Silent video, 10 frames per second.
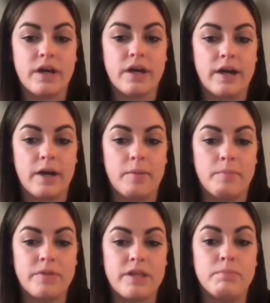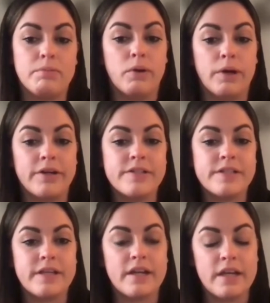the employers
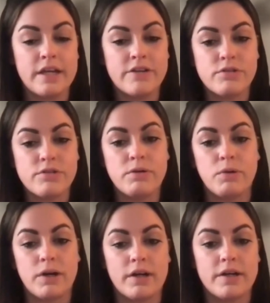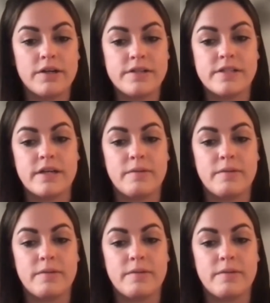getting H2B workers